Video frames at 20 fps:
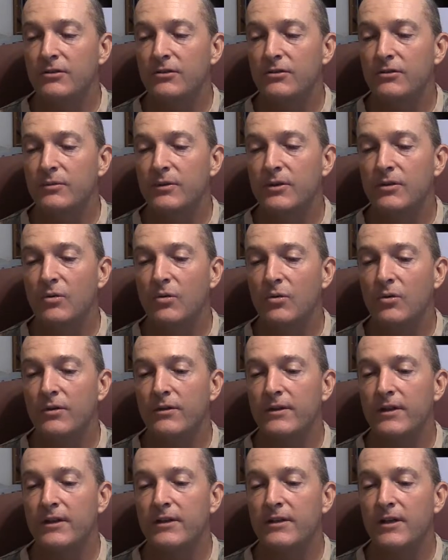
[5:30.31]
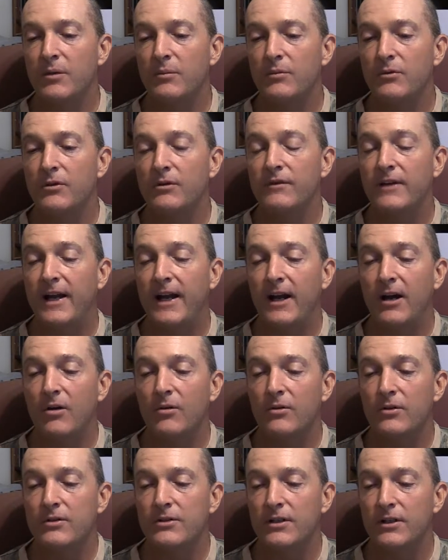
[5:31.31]
you record the number of
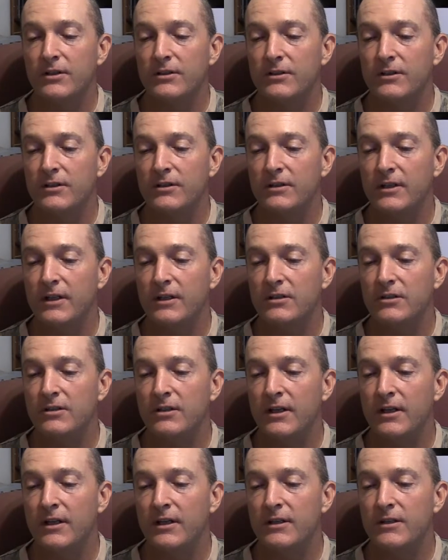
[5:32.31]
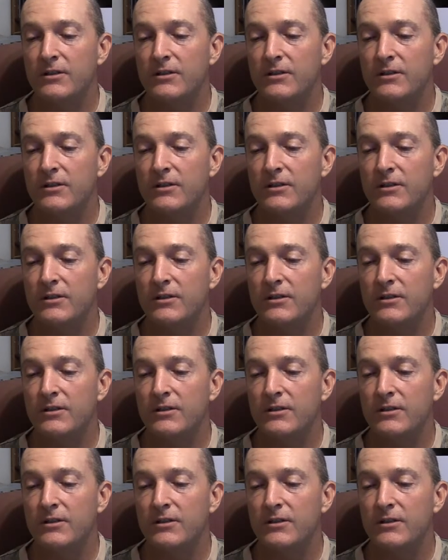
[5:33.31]
hours hunted each day.